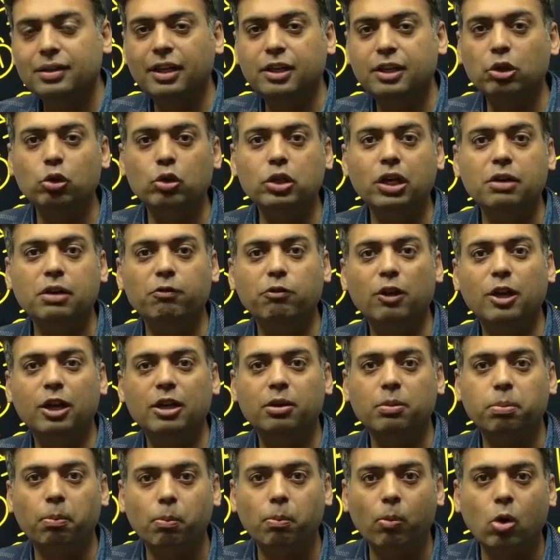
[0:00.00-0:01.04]
that you can
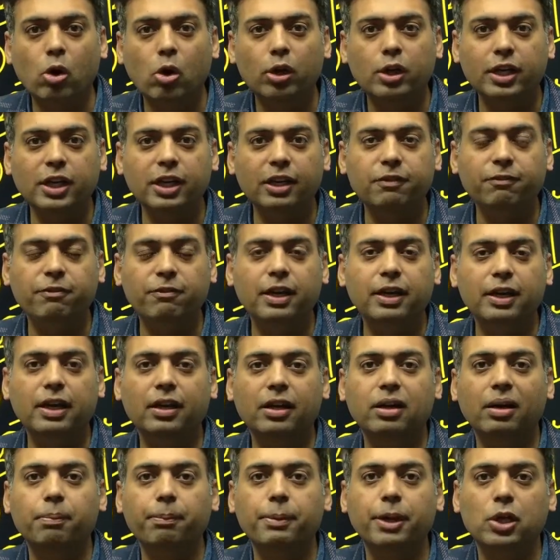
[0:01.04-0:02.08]
work more in
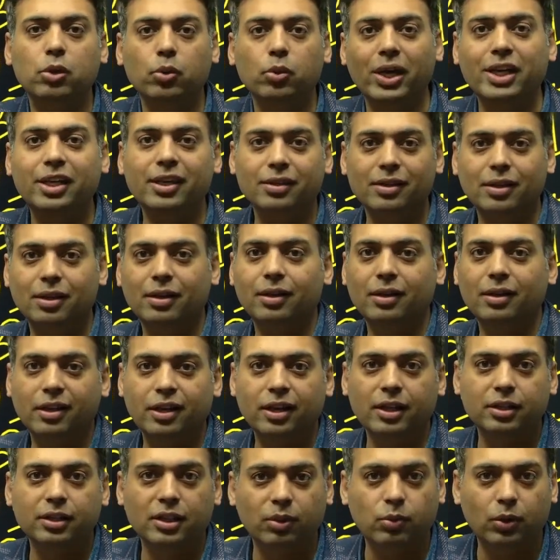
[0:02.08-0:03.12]
Finland compared to any other
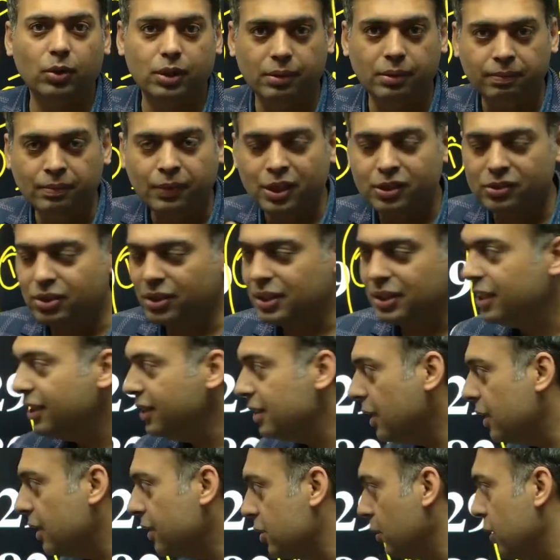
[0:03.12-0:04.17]
country in the world. So that
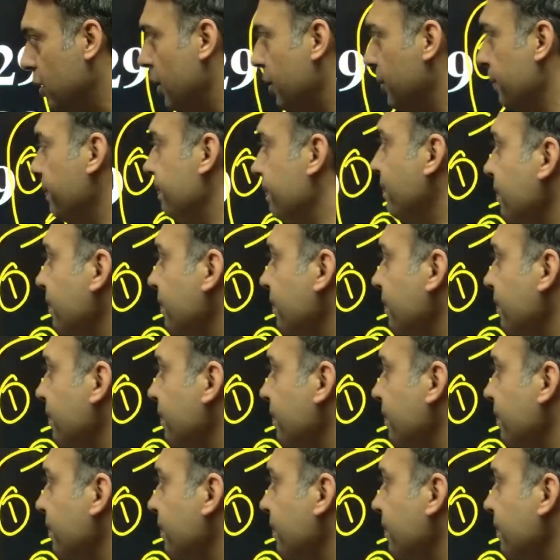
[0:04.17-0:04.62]
is also there.